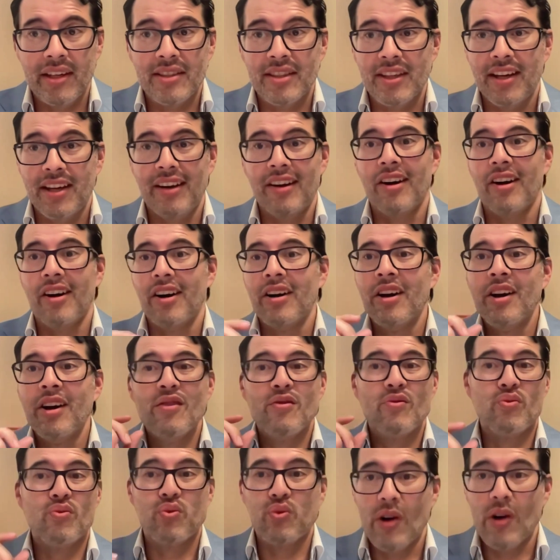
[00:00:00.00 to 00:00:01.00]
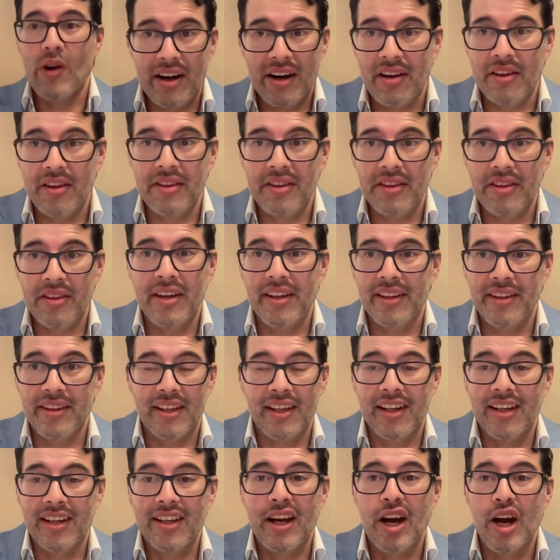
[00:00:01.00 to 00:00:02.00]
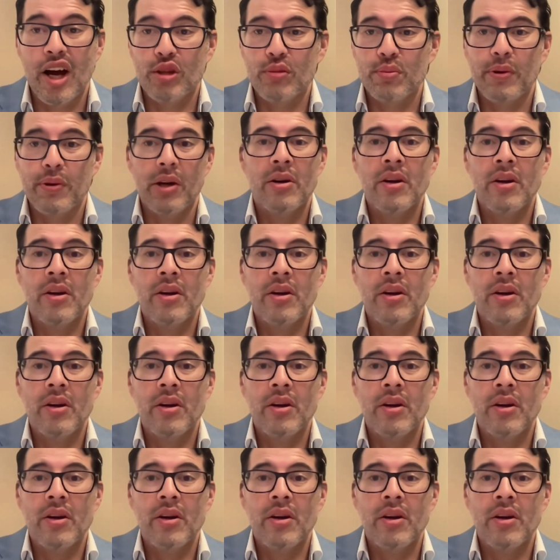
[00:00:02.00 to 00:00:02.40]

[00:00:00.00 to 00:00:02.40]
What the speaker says: that are right on the cusp.